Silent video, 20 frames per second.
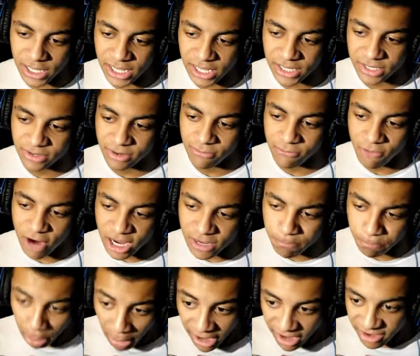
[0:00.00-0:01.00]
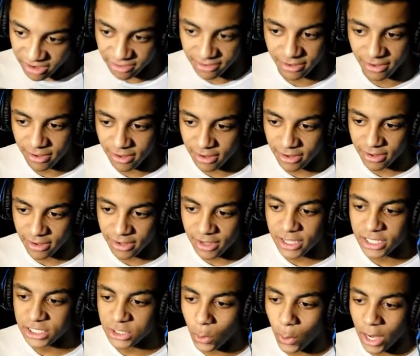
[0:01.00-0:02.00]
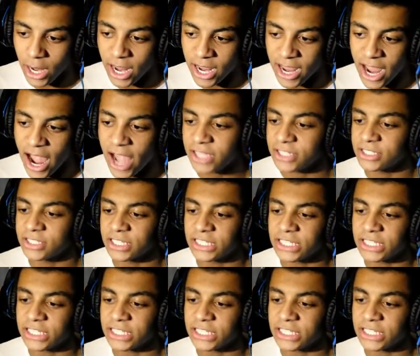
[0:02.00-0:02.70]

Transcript: need some red paint so we can catch